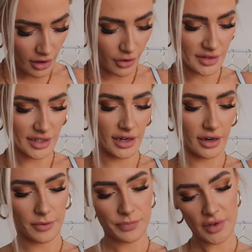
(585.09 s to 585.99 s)
Oh, it's in
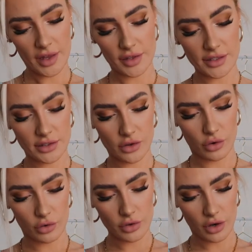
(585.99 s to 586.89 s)
here. This is
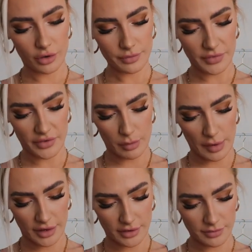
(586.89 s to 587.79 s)
called, oh, never
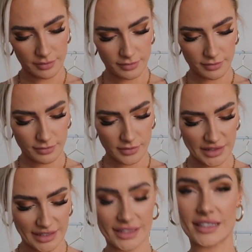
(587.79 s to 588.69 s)
mind.
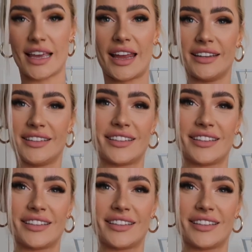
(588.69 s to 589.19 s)
Doesn't say.